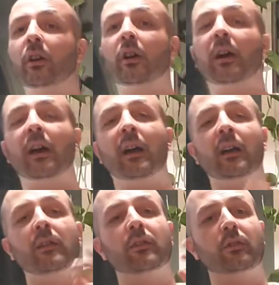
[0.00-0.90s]

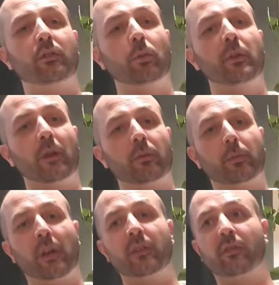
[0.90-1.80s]
and you'll be able to
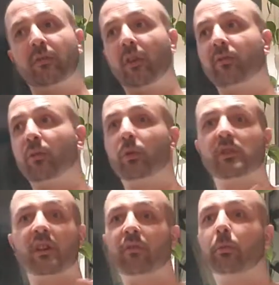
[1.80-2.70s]
place a vote for
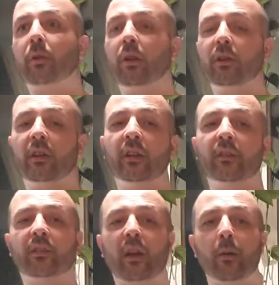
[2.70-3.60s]
whichever plant it
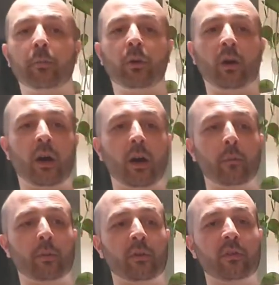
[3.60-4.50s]
is that I put up
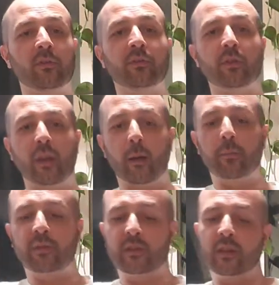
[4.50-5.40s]
for that
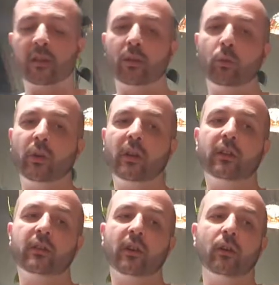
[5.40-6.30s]
particular week.
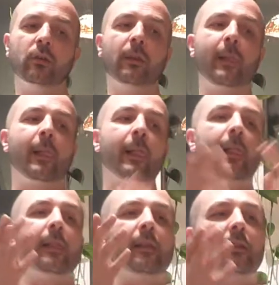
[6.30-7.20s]
So
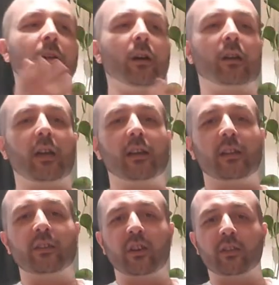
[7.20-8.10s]
okay,
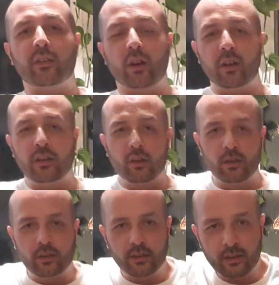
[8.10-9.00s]
let's get started
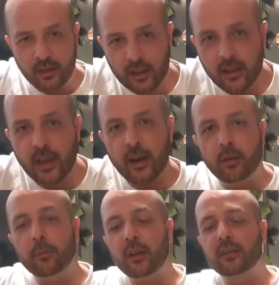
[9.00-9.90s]
on the care
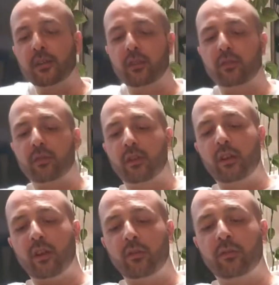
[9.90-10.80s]
and maintenance
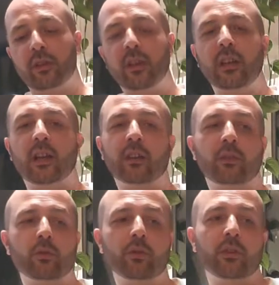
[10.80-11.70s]
video for the
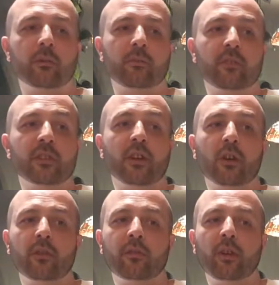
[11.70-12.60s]
Anthurium
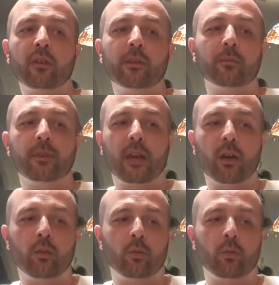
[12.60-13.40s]
Vittarifolium. Now